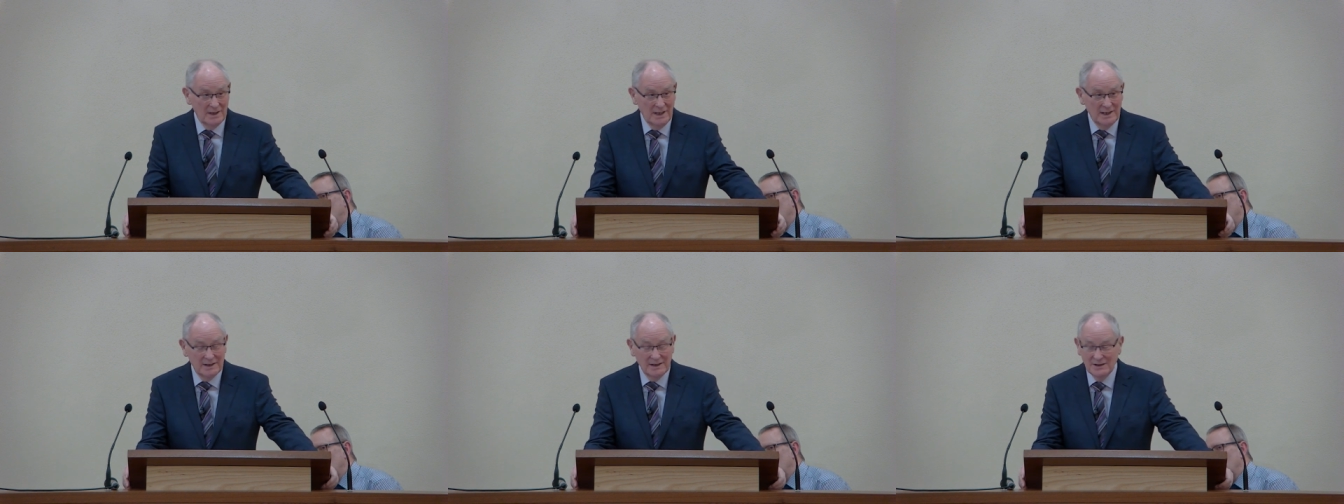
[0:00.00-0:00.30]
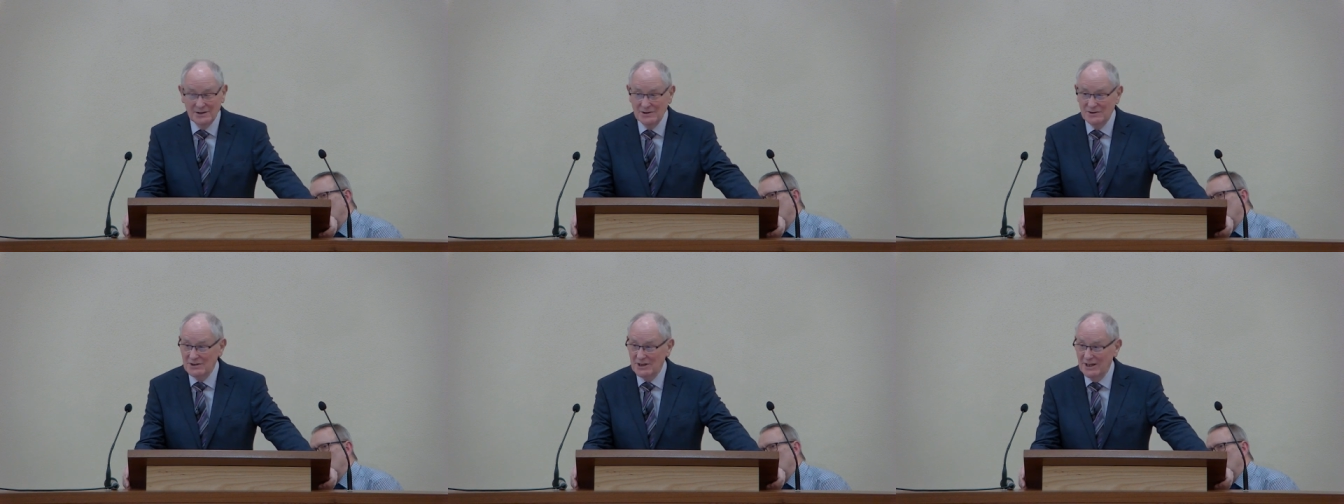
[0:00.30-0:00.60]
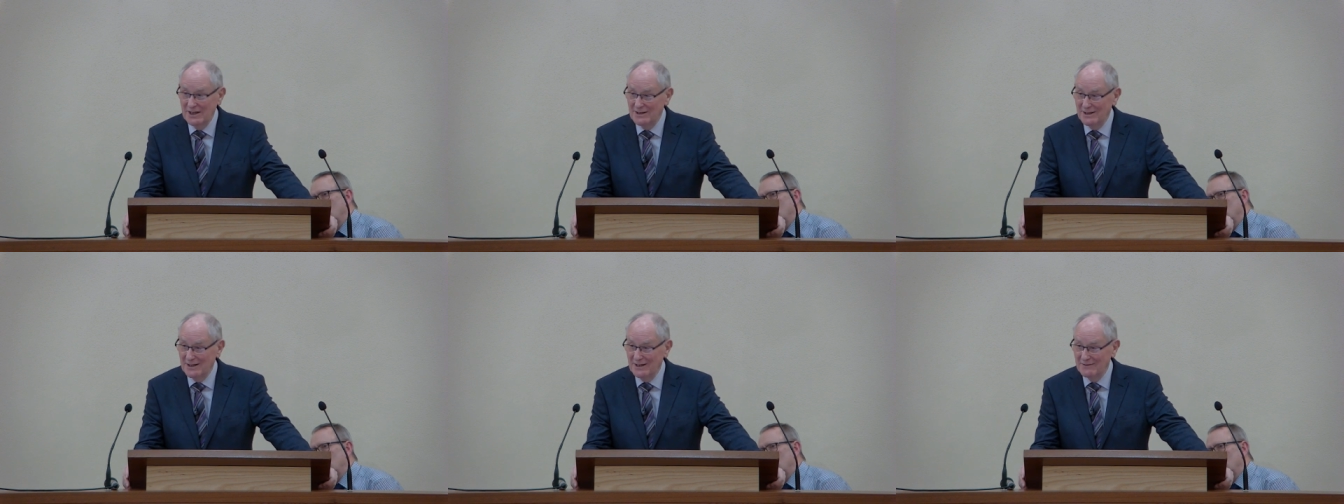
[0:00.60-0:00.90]
I can
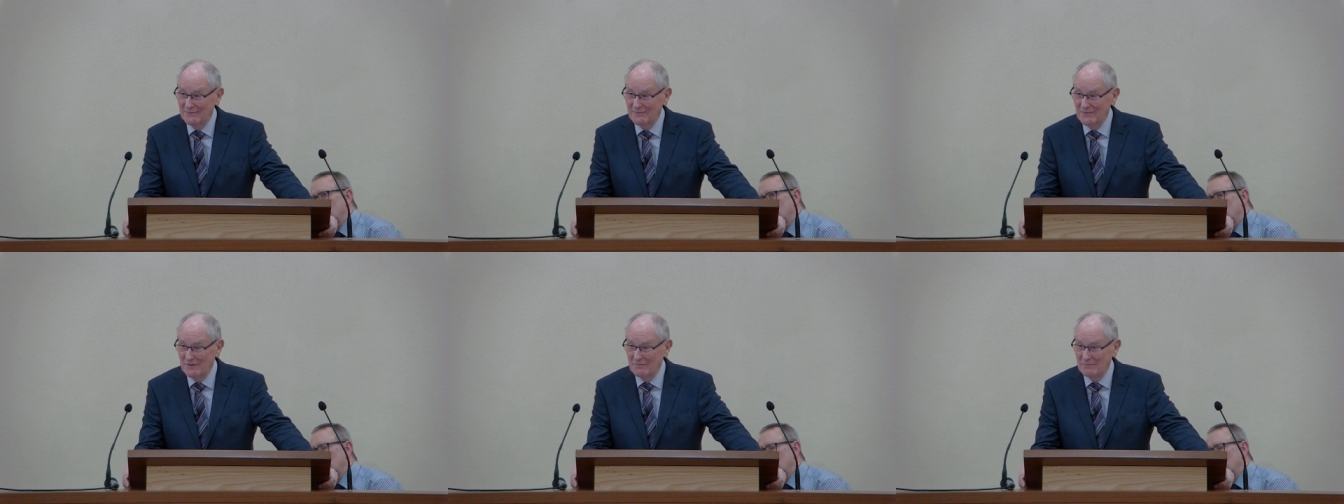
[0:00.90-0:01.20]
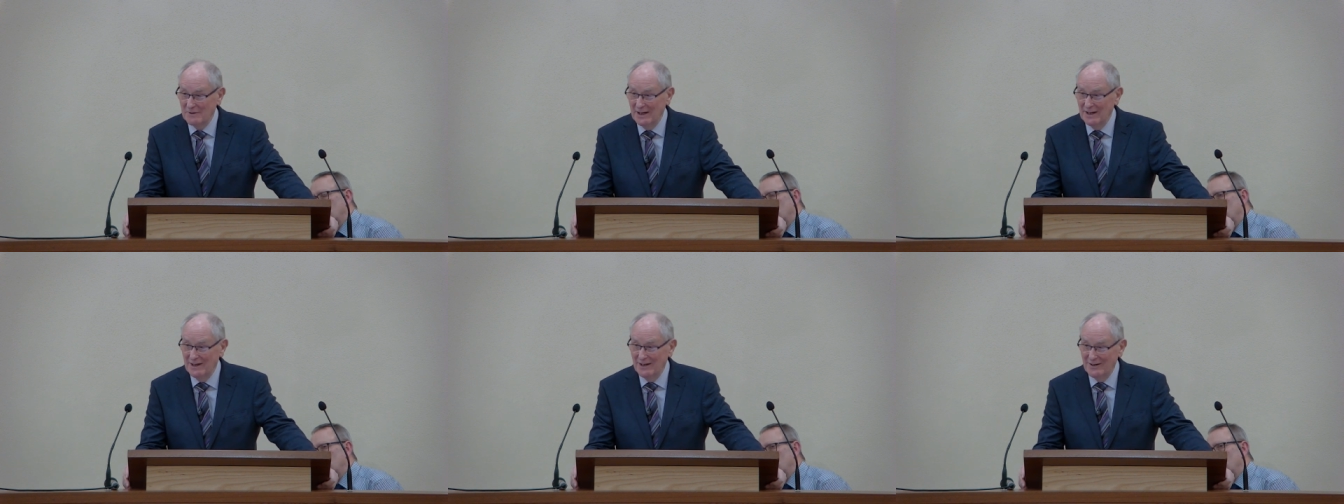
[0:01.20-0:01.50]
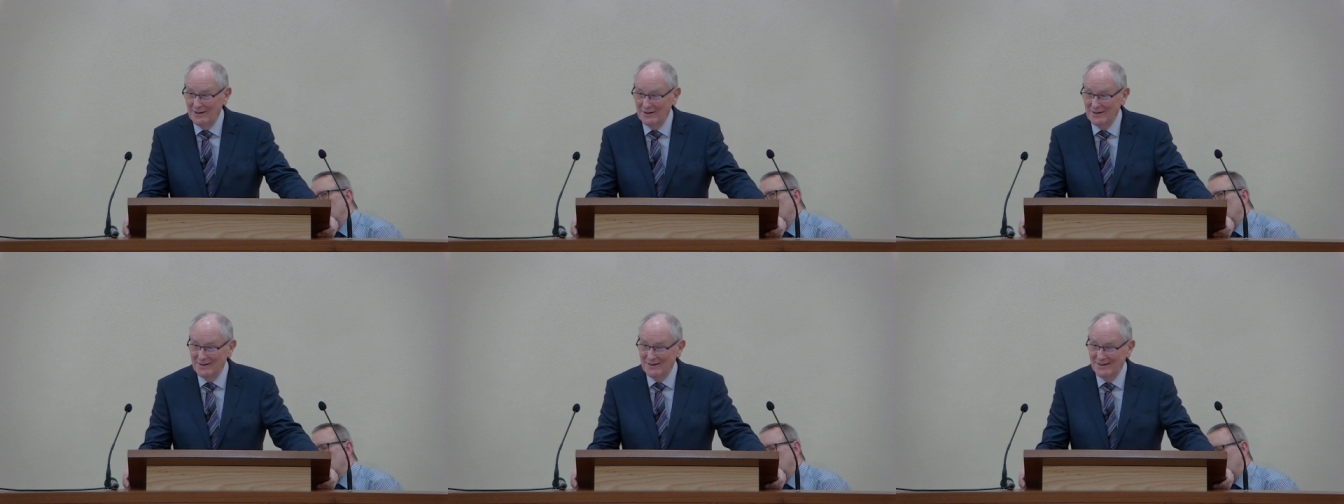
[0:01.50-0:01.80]
say that from my
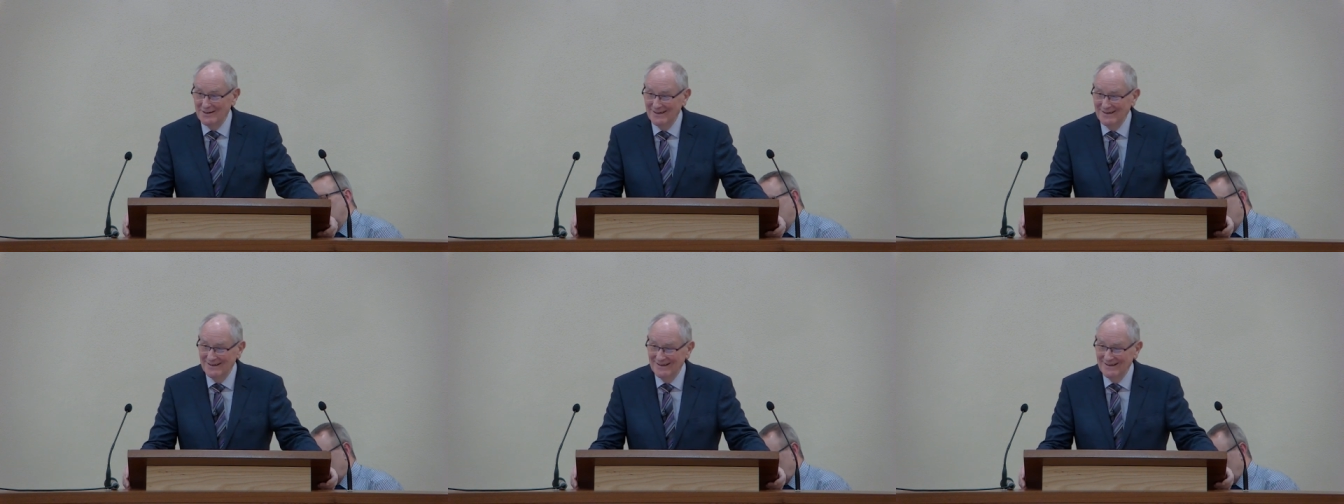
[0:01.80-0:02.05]
heart,